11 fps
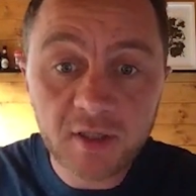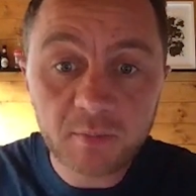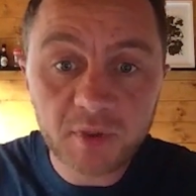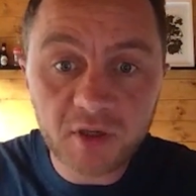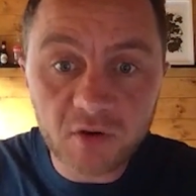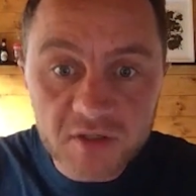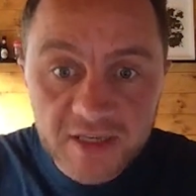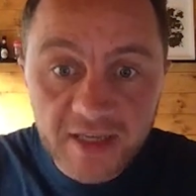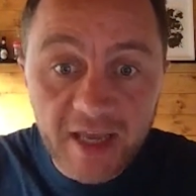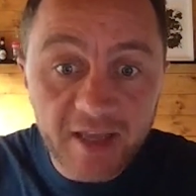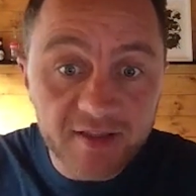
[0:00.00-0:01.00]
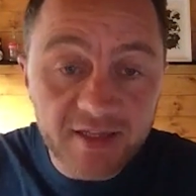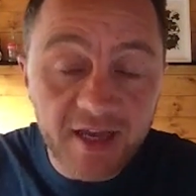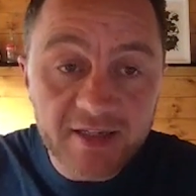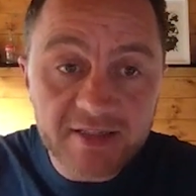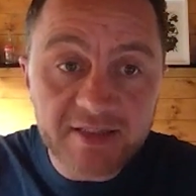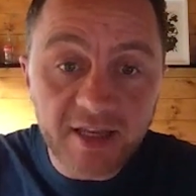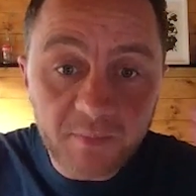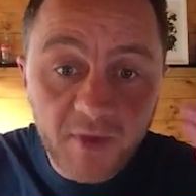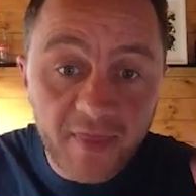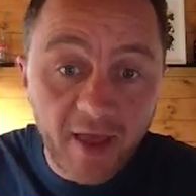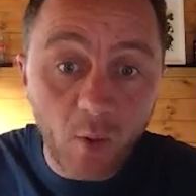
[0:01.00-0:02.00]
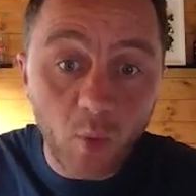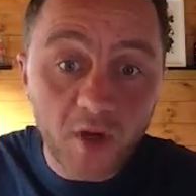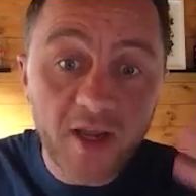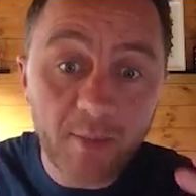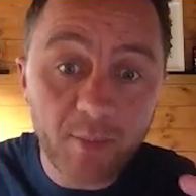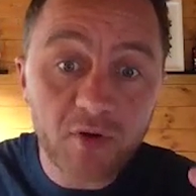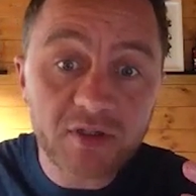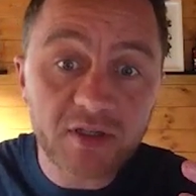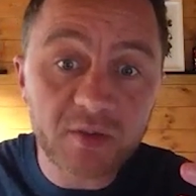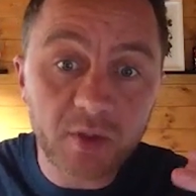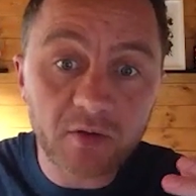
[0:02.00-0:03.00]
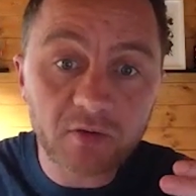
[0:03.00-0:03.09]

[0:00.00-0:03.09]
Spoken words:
because again, there's that stigma and that worry about it as well.